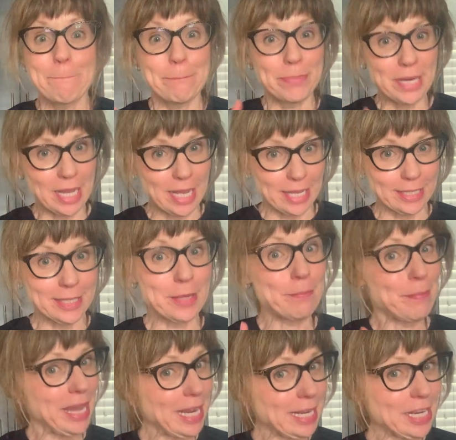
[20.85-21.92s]
but the
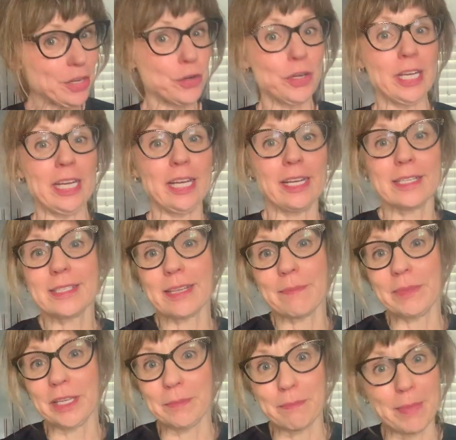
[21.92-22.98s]
main ingredient is
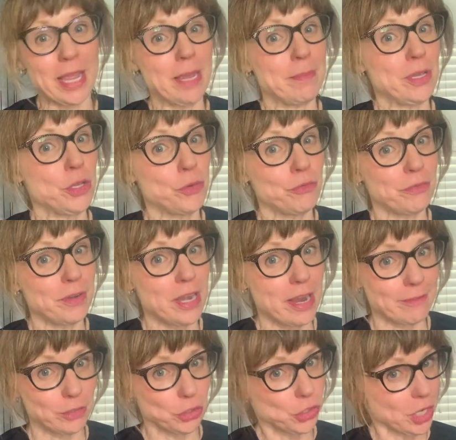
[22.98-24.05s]
something maybe you've
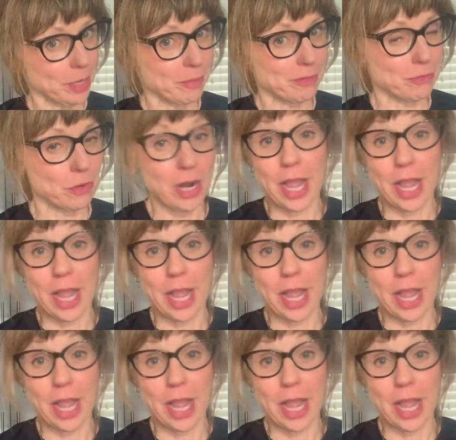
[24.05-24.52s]
never tried before.